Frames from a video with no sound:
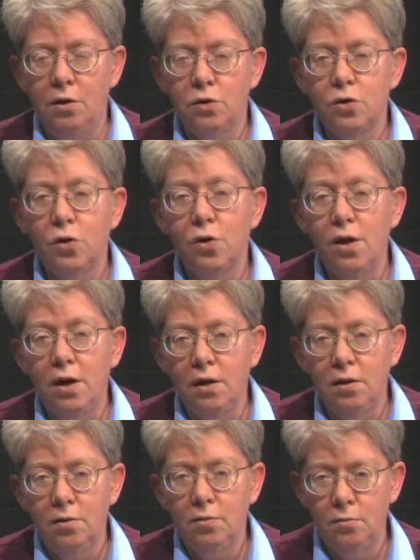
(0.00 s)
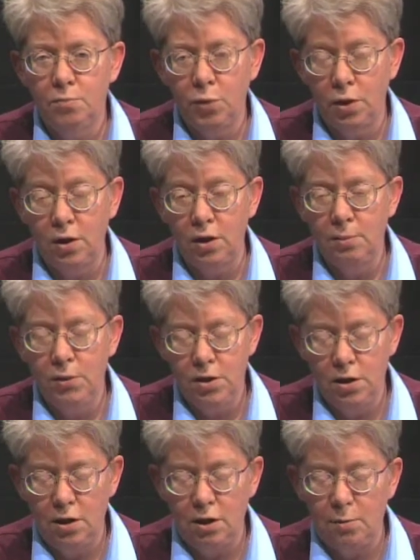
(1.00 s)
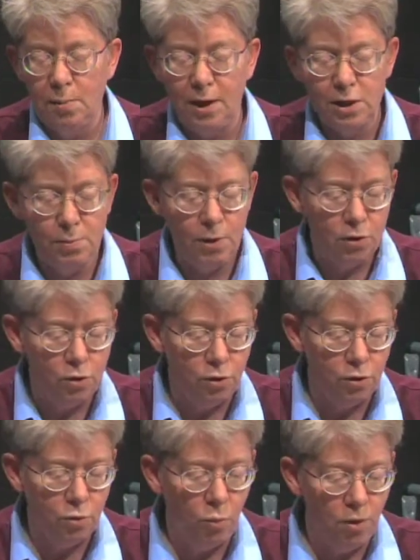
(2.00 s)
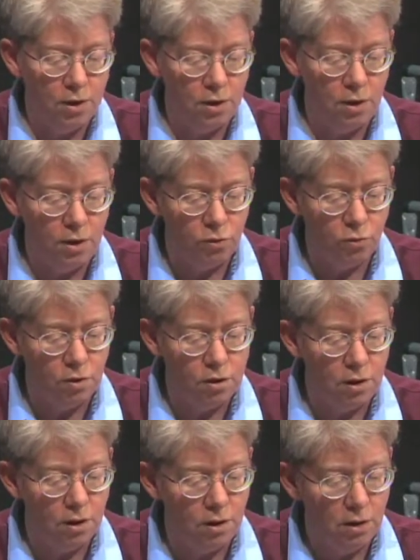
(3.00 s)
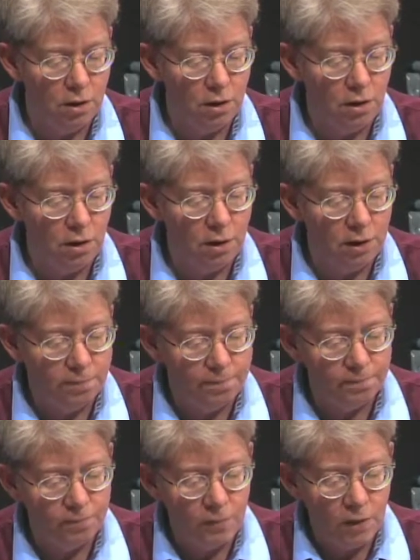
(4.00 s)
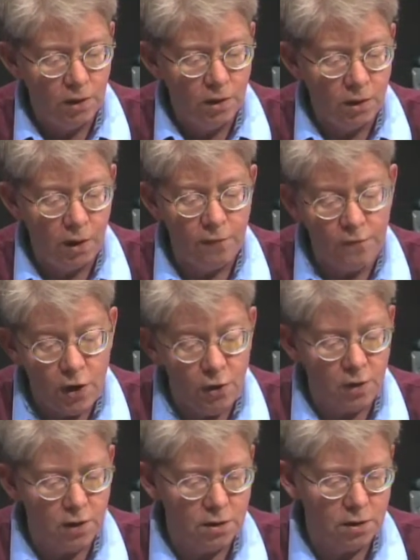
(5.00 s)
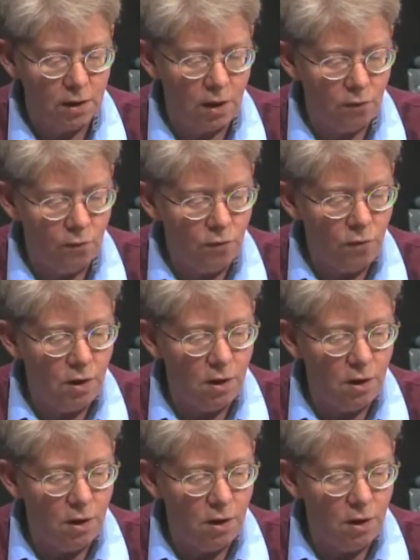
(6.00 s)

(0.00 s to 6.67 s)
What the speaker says: concerning putting limits on independent expenditures was an interest in kind of fairness, kind of